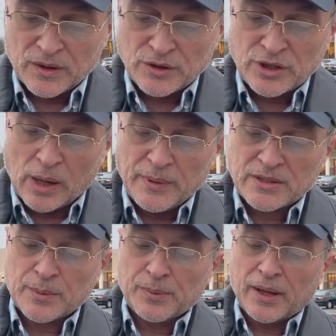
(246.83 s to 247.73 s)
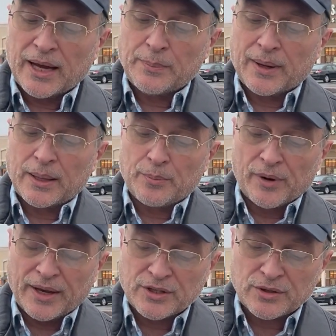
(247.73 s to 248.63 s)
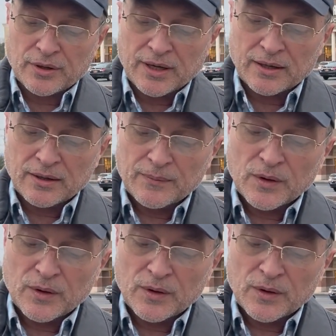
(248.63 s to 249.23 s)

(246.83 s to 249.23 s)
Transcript: shall be supplied by a branch circuit